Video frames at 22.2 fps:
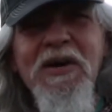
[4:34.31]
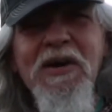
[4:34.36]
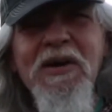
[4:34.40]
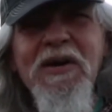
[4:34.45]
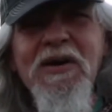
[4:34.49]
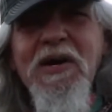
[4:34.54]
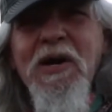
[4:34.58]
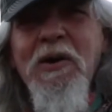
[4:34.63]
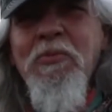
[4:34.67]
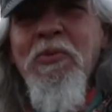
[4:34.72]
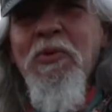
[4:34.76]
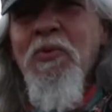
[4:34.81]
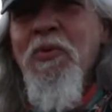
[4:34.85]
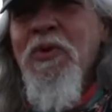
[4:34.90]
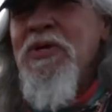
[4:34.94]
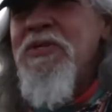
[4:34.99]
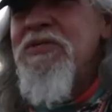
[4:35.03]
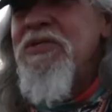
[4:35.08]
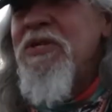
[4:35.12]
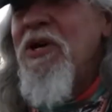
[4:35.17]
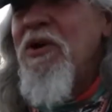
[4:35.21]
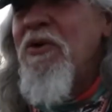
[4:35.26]
a couple of
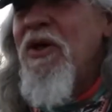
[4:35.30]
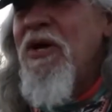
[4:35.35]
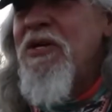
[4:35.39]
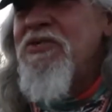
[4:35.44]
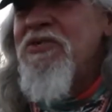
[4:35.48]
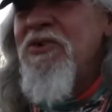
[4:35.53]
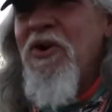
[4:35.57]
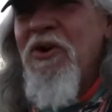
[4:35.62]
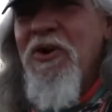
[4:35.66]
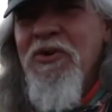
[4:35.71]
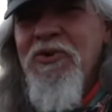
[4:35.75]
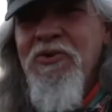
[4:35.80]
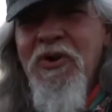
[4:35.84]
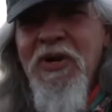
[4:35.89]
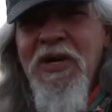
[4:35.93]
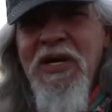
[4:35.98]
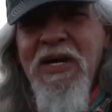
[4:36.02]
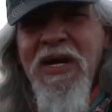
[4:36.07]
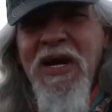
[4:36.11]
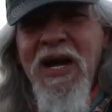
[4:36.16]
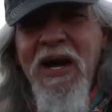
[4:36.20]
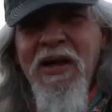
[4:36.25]
weeks ago, they started
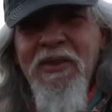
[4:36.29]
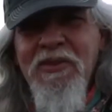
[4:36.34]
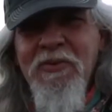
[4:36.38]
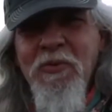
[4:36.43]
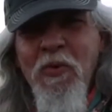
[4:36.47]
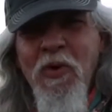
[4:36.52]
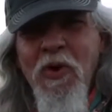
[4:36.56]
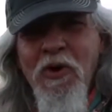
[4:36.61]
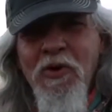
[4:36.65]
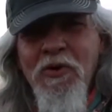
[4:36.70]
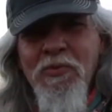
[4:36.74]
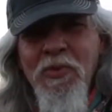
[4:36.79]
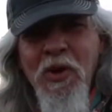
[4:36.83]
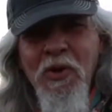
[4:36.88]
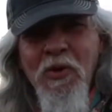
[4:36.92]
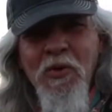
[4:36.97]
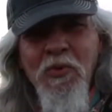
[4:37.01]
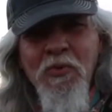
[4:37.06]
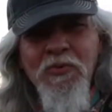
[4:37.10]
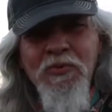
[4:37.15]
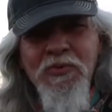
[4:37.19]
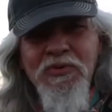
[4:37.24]
drinking out of the water
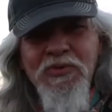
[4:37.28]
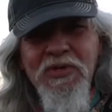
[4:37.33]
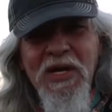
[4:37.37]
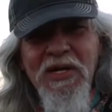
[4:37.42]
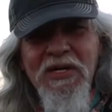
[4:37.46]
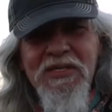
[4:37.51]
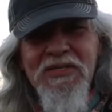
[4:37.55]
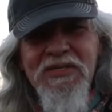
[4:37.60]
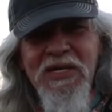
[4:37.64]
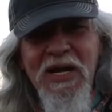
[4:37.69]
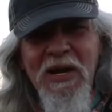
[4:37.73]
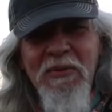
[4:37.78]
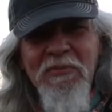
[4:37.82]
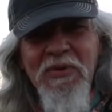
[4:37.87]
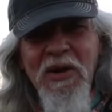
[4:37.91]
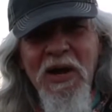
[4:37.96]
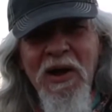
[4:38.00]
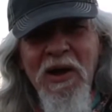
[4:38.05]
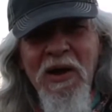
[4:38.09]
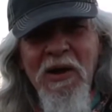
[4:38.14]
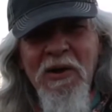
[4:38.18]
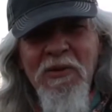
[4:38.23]
bowl at the same
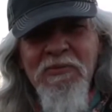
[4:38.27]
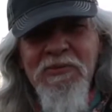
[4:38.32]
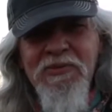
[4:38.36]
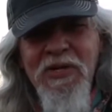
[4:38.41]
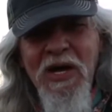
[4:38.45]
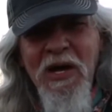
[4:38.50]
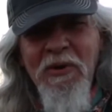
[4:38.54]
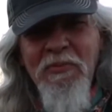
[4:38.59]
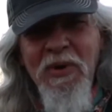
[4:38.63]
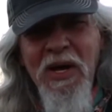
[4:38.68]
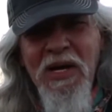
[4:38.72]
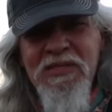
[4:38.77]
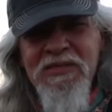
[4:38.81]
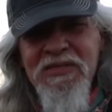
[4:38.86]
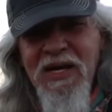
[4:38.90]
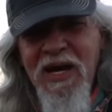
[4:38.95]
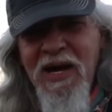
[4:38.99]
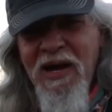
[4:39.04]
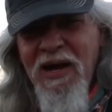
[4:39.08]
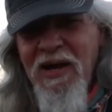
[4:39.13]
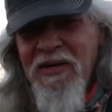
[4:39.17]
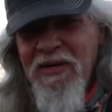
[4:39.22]
time, side by
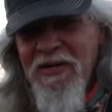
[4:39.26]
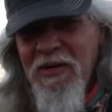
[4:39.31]
side,